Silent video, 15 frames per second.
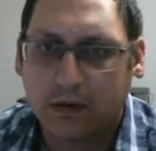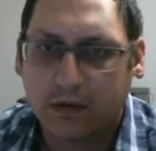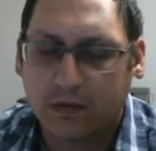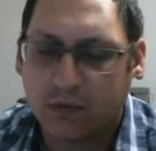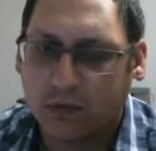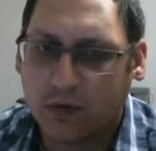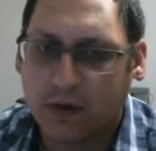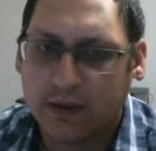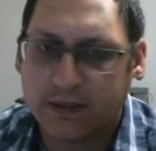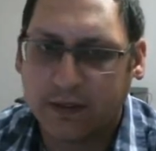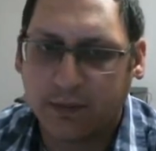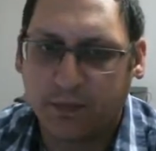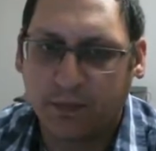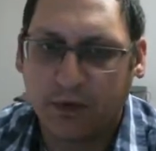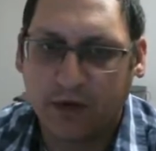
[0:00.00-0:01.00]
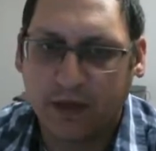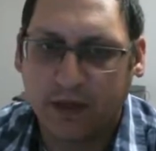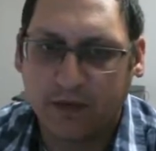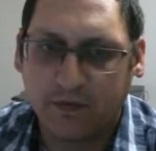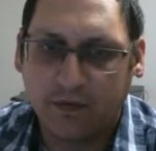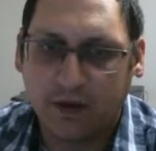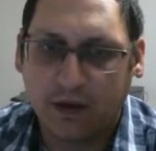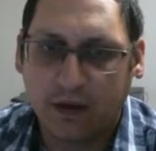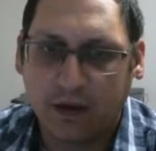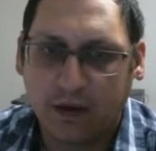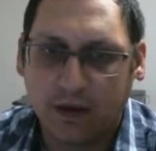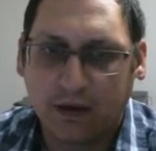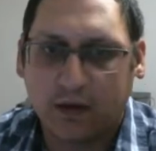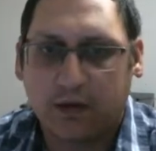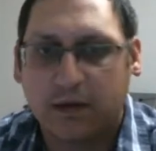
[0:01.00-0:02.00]
Oh, that's a bulky Finny.
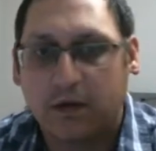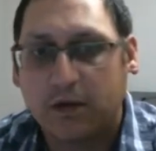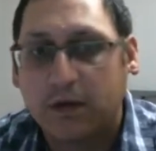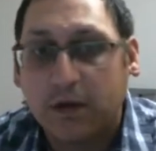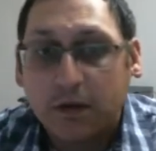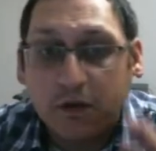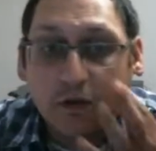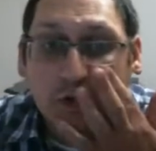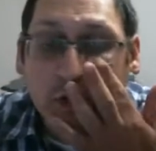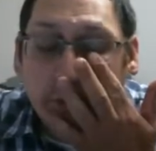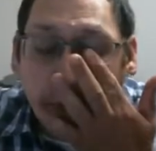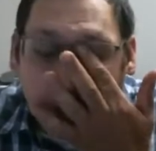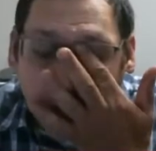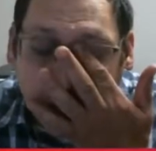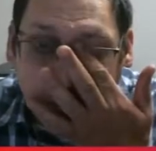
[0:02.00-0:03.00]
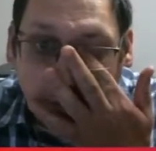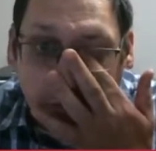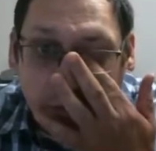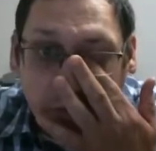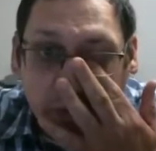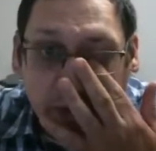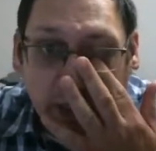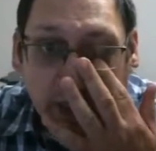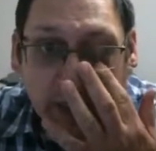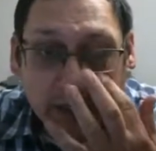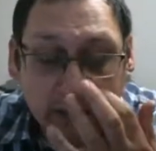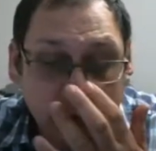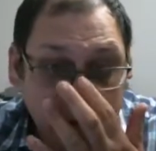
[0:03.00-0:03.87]
So she's probably gonna Moonblast.